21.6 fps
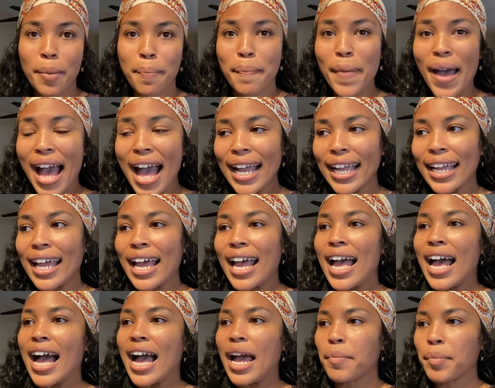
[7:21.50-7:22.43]
back,
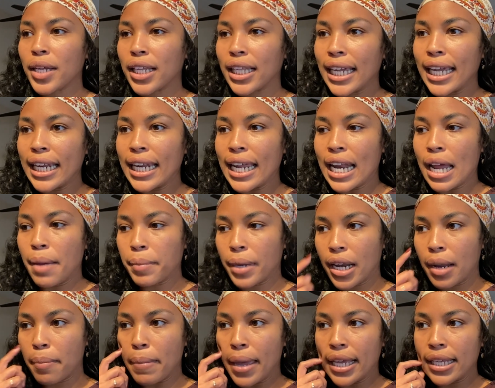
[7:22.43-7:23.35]
I'm clean, and I'm
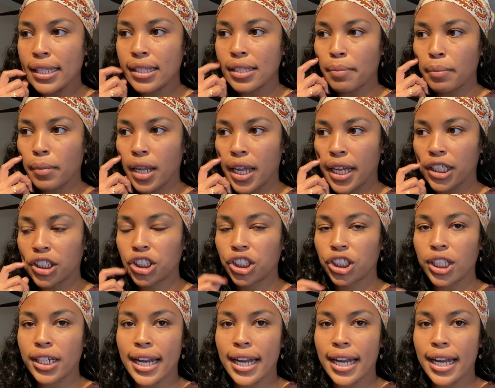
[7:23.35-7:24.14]
gonna make some lunch.